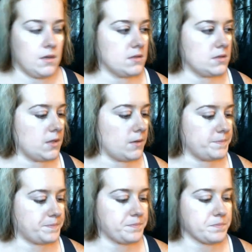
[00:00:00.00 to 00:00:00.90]
So,
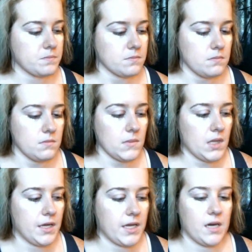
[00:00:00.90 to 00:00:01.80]

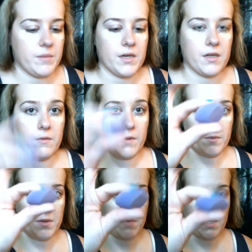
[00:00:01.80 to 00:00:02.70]
again, I'm going to go in
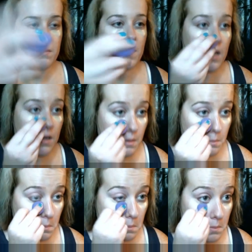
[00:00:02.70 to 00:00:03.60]
with my
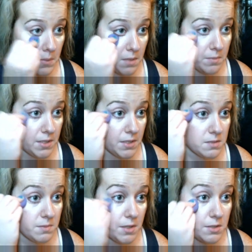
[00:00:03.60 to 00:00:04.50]
mini blending
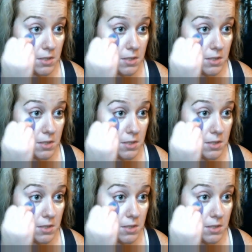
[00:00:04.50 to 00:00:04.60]
sponge